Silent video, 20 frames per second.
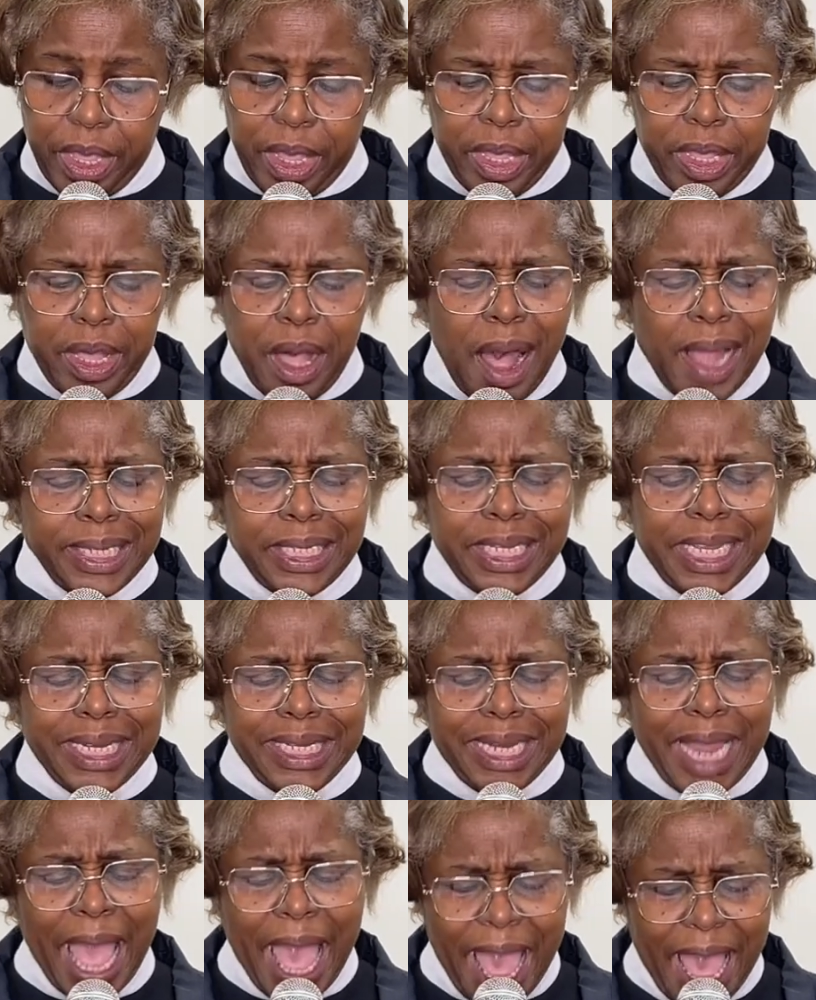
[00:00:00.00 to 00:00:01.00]
God
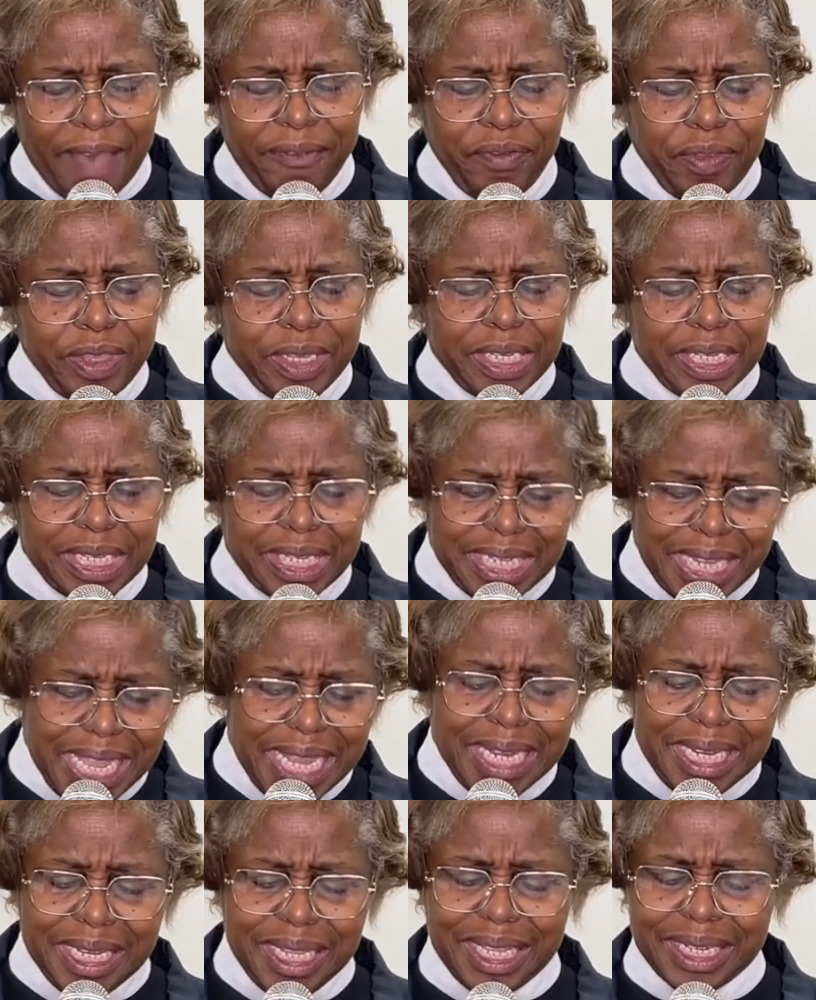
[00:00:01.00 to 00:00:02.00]
didn't have to
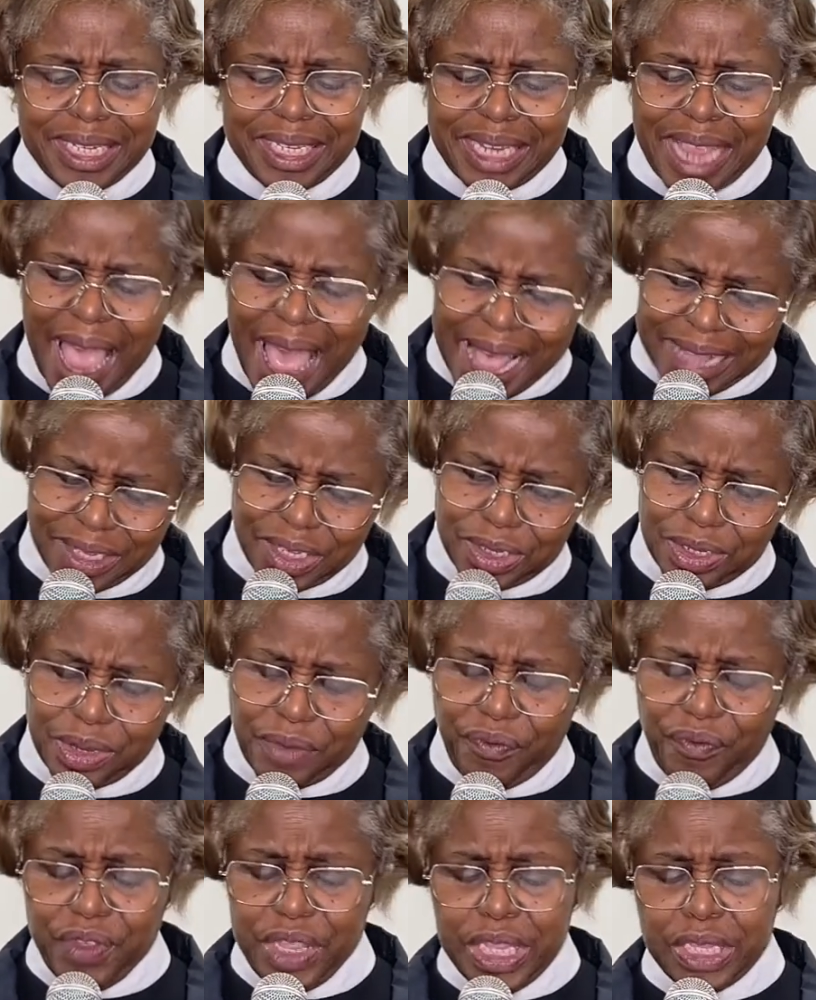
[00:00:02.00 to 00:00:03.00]
send
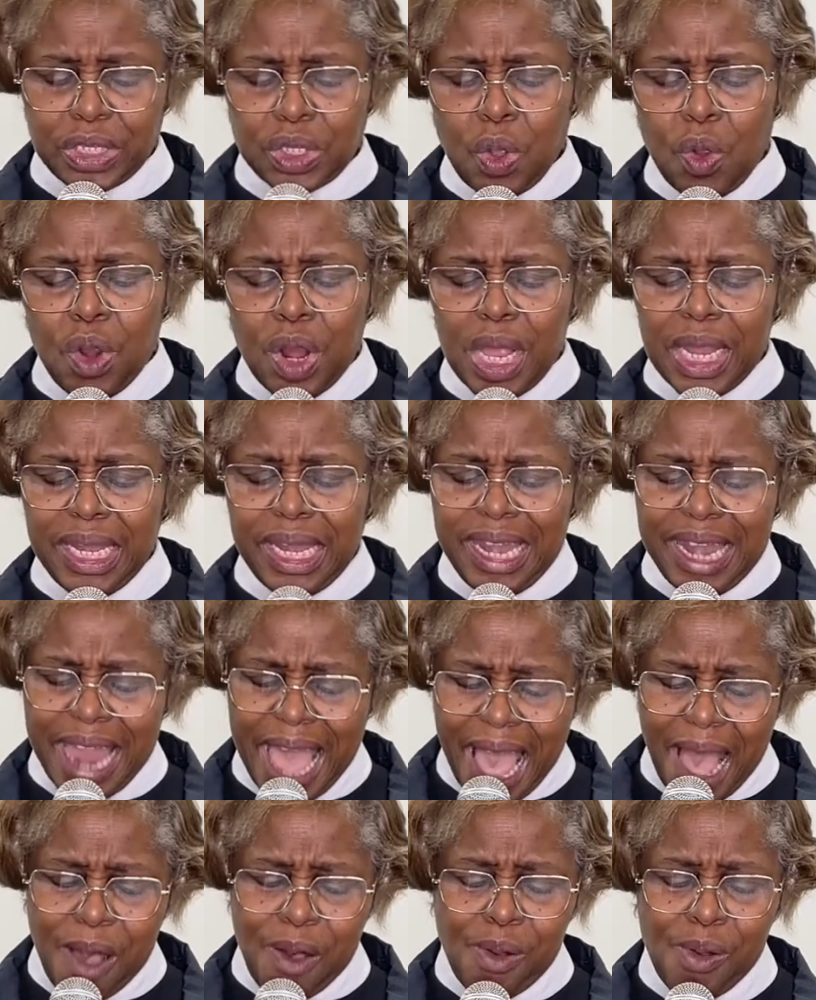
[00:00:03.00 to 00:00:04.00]
catastrophes or
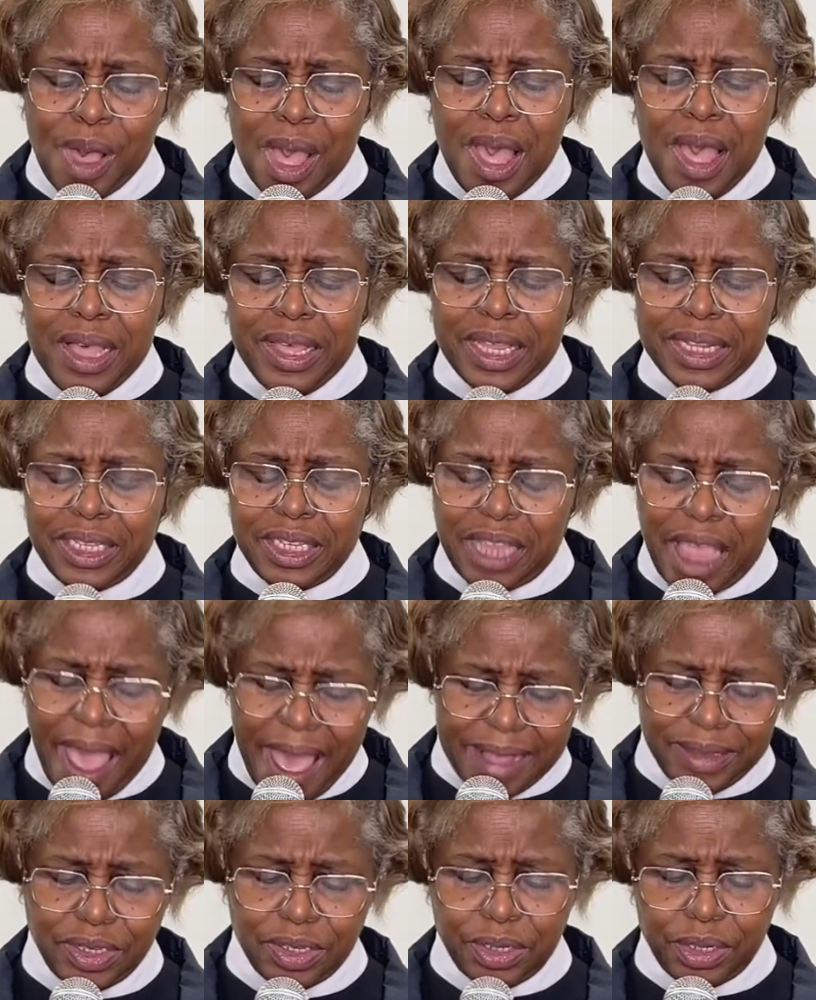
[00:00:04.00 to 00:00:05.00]
allow
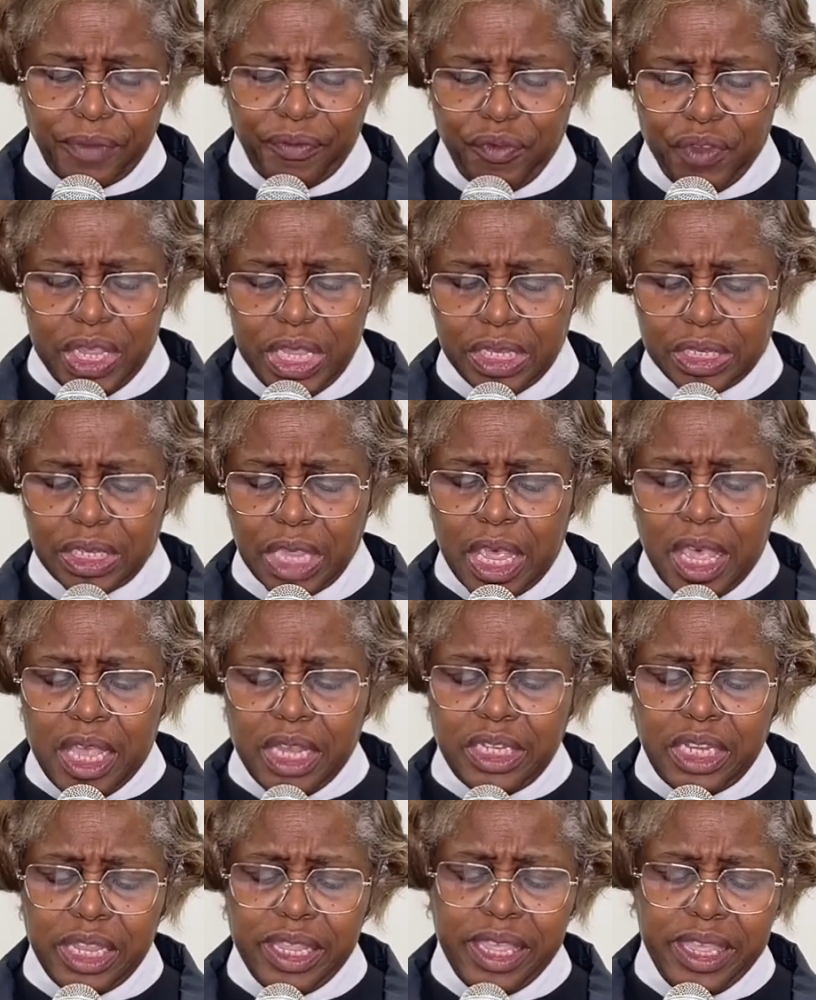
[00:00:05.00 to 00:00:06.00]
catastrophes
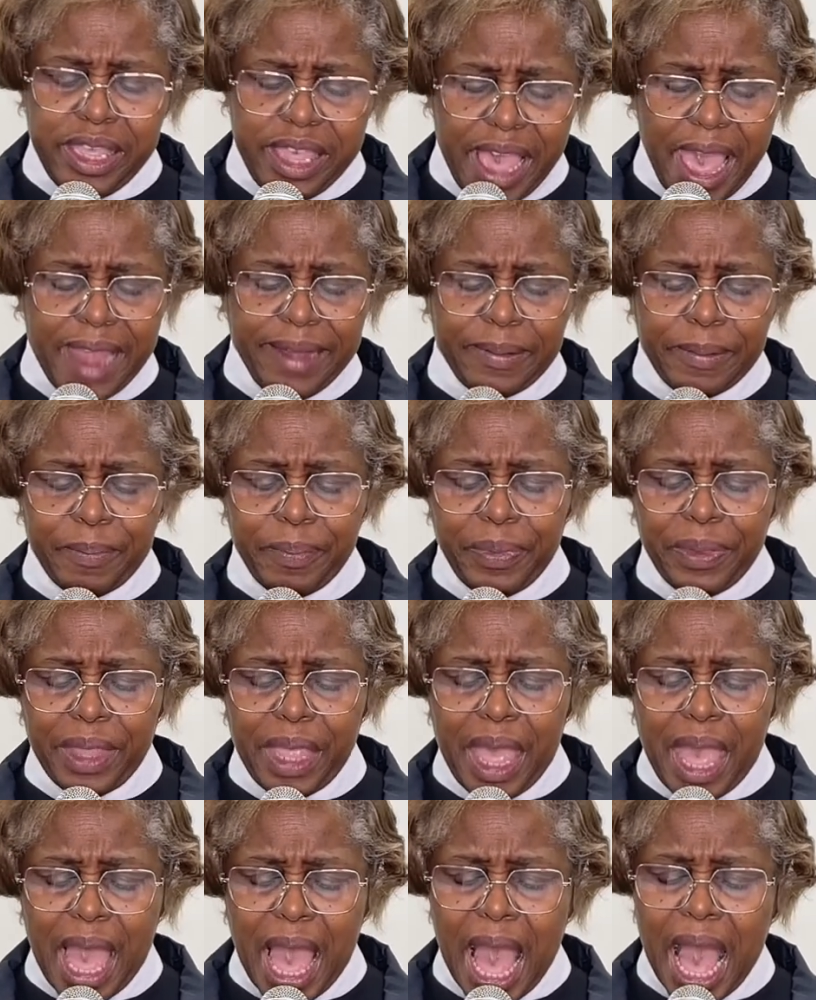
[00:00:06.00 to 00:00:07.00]
to get
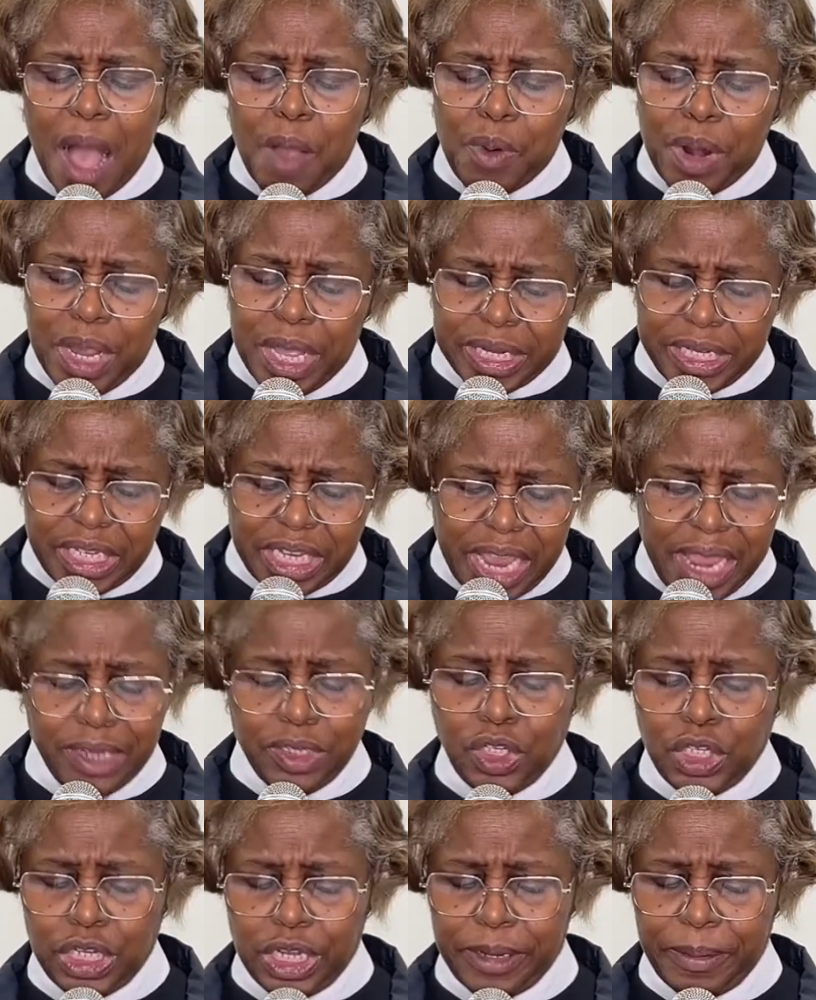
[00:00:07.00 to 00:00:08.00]
our
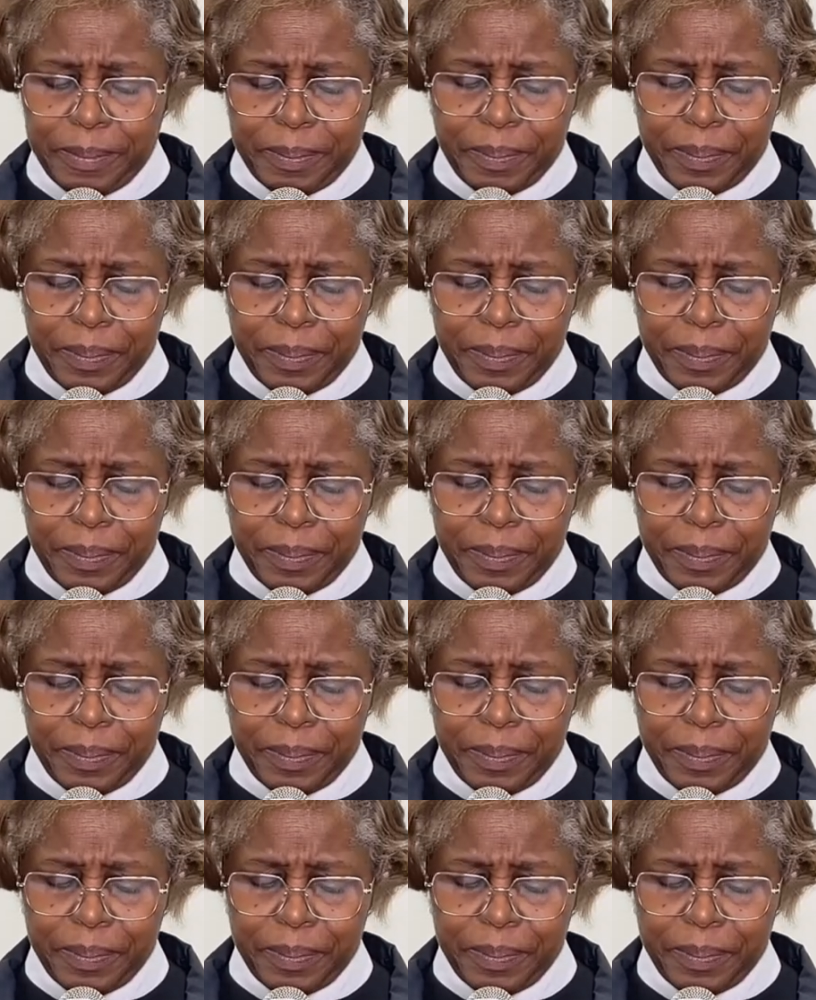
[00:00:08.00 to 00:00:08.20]
attention.